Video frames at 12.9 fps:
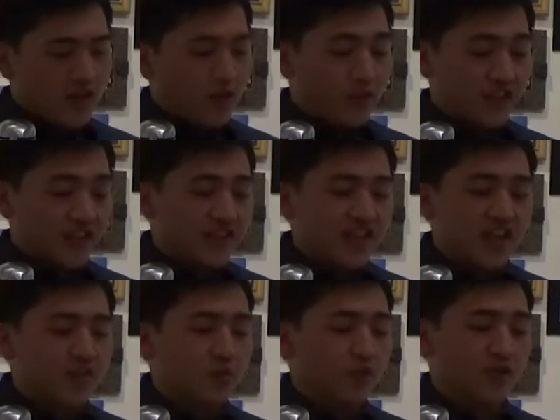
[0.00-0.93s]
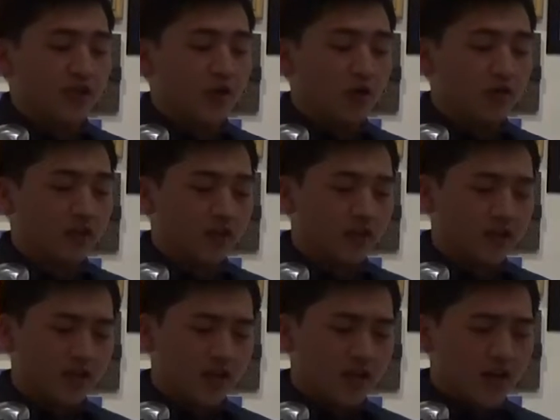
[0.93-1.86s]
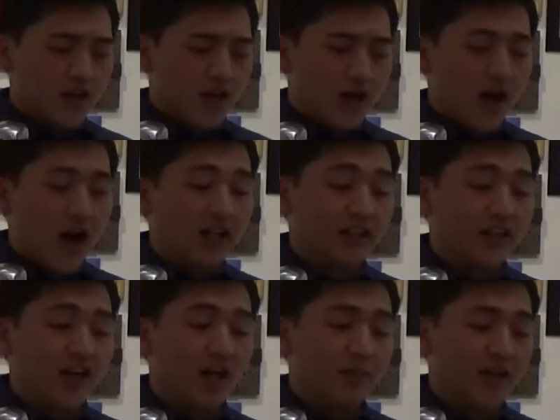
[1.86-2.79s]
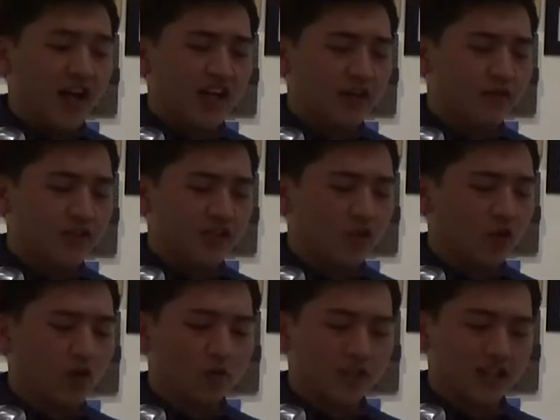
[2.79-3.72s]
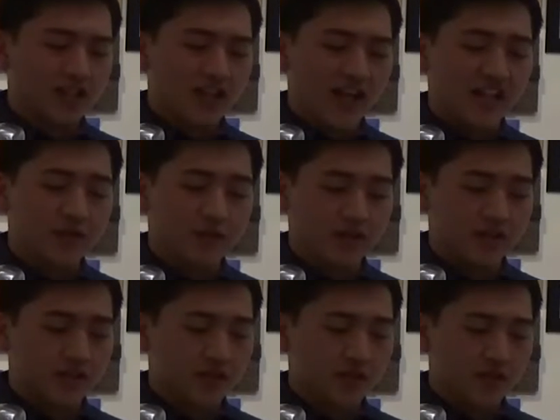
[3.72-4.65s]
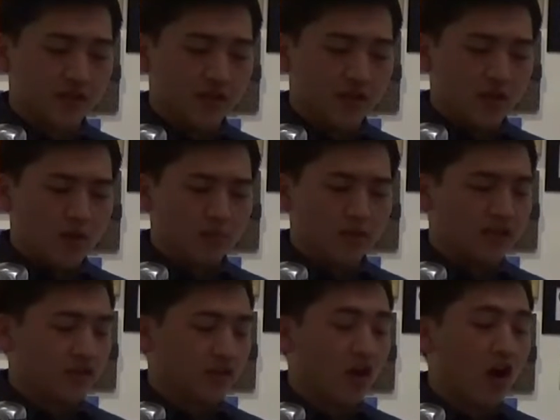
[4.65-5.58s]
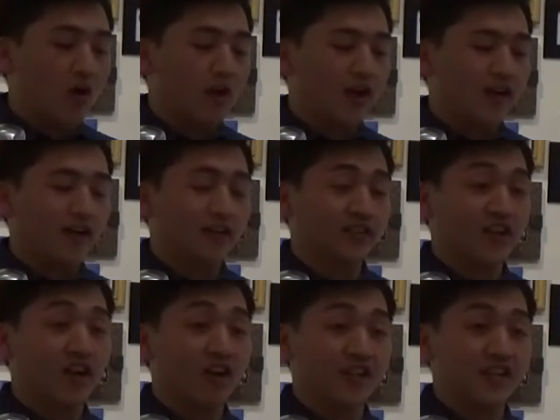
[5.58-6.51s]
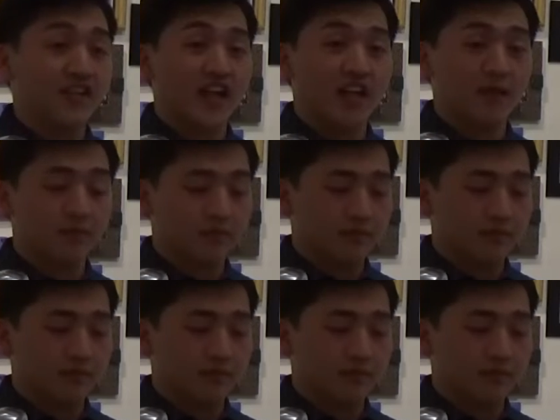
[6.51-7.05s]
When the session was over, Liam headed for the door with his classmates, but Comrade Ung called his name.